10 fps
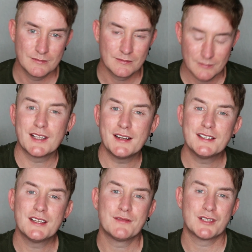
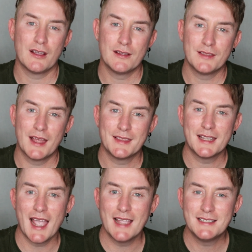Studies have shown that
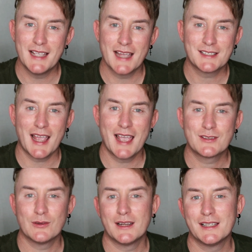the ATS
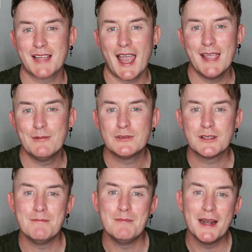airshot is able
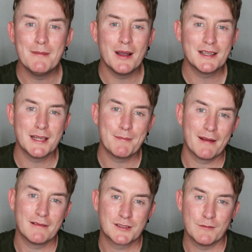to minimize the
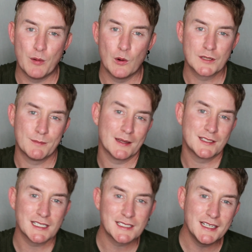appearance of pores by
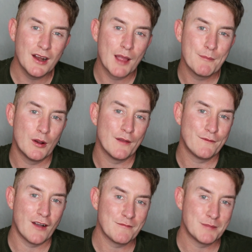
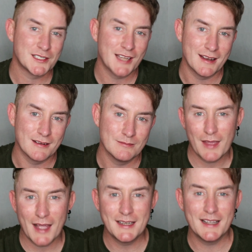69.5%
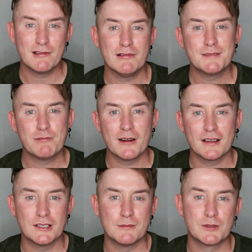and increase
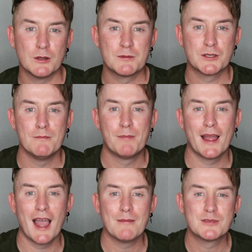product absorption
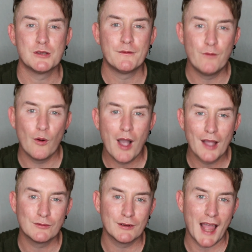by up to
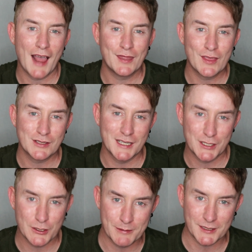
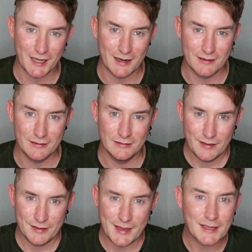432%.
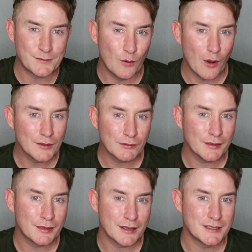That's
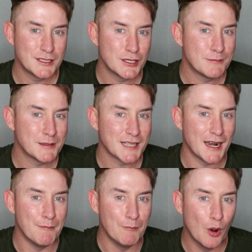
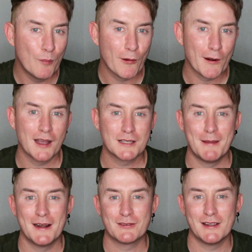432% more product
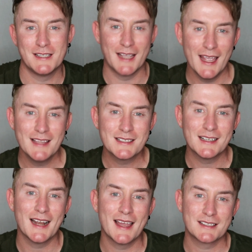penetrating into
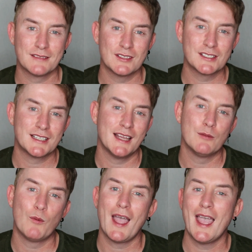the layers of the
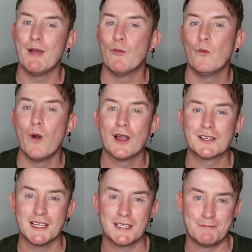skin where it
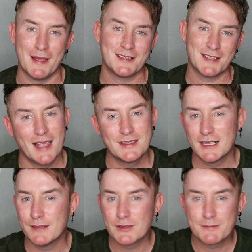works its best and
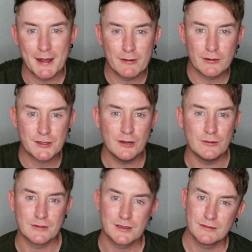delivers better
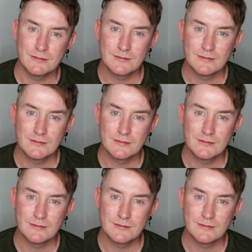results.